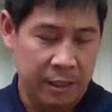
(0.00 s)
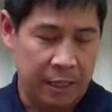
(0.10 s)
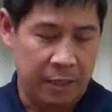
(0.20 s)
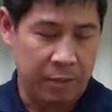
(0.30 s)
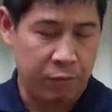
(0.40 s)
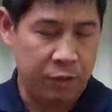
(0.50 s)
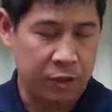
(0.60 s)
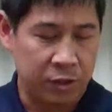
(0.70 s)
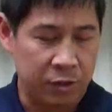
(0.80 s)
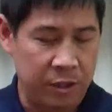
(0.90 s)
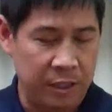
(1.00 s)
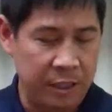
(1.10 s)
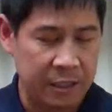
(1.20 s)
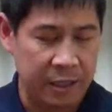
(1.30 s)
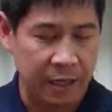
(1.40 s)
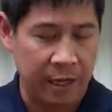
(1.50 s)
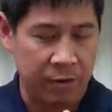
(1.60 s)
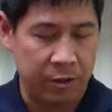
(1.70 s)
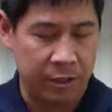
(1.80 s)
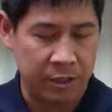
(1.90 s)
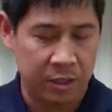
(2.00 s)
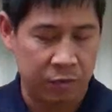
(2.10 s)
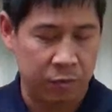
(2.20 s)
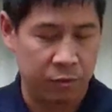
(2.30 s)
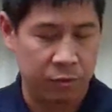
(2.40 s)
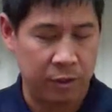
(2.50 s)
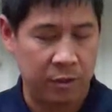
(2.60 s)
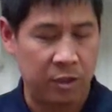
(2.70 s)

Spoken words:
and the approach to the descending aorta is